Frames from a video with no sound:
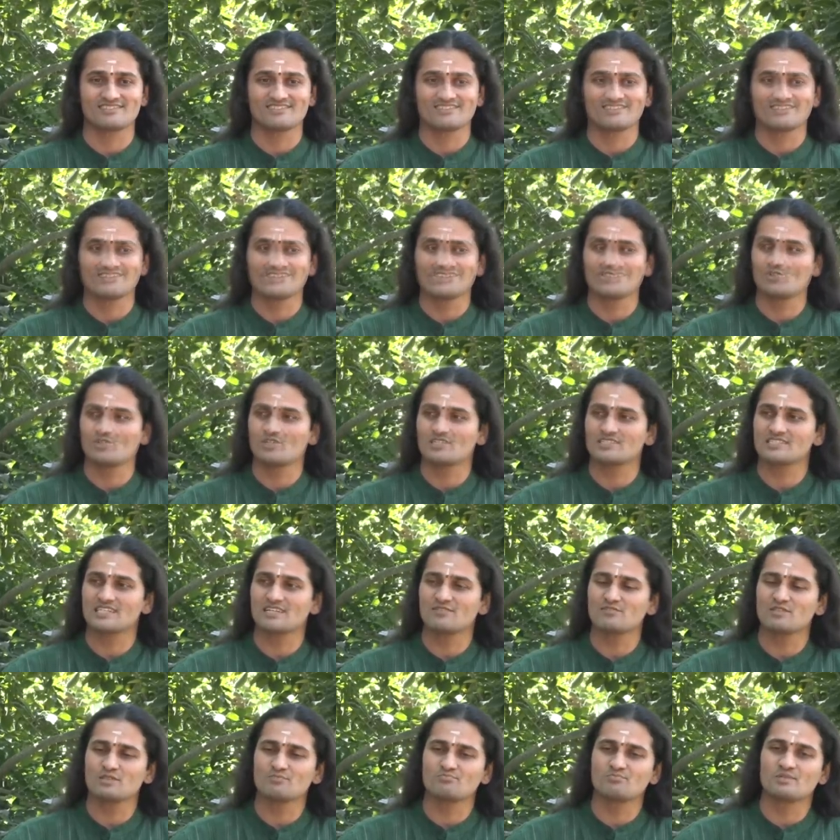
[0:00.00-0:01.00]
Giving
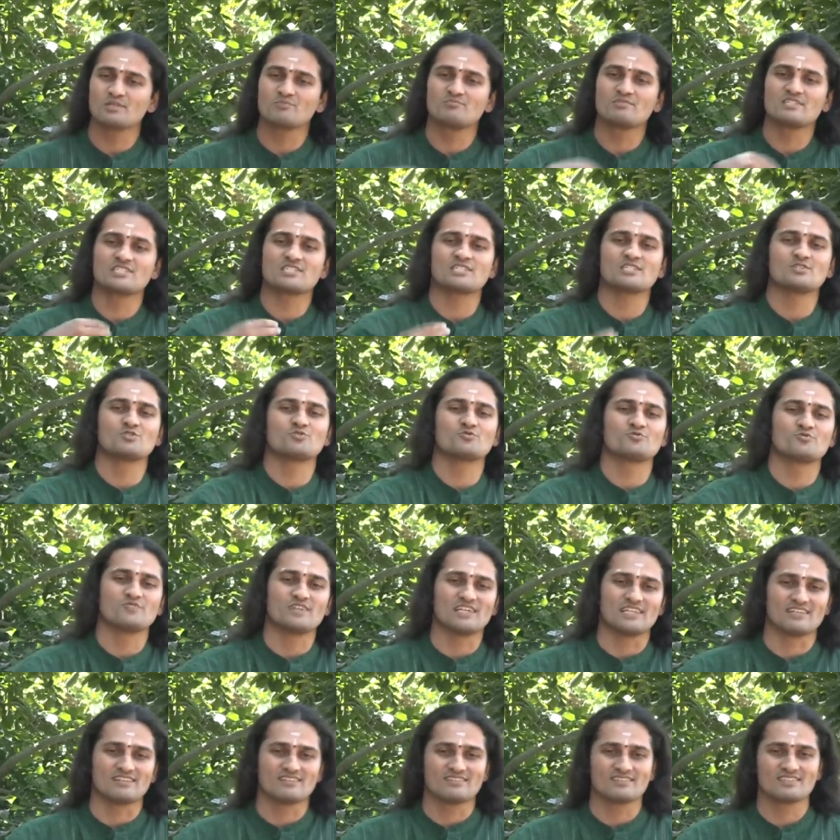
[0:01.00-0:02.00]
yourself the permission to
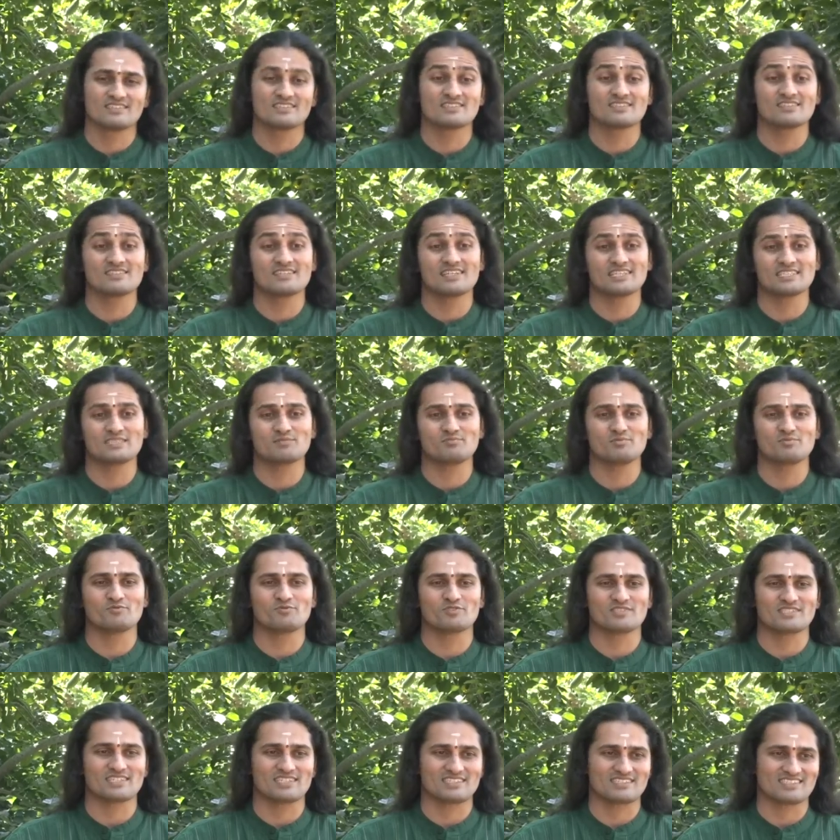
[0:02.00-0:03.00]
fail. This is the recipe
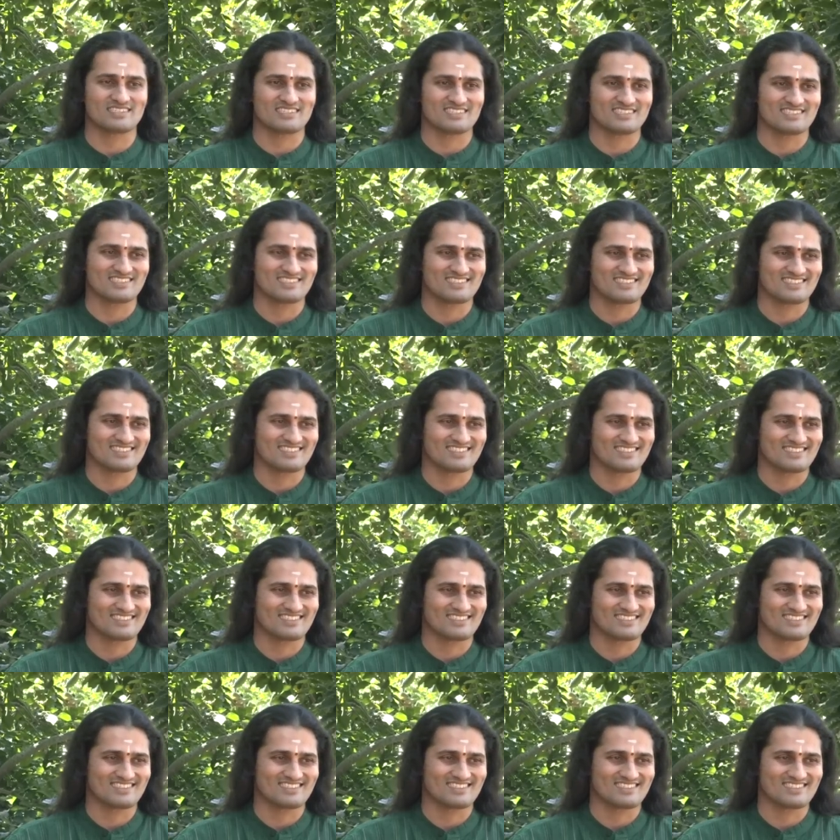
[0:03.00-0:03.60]
for success.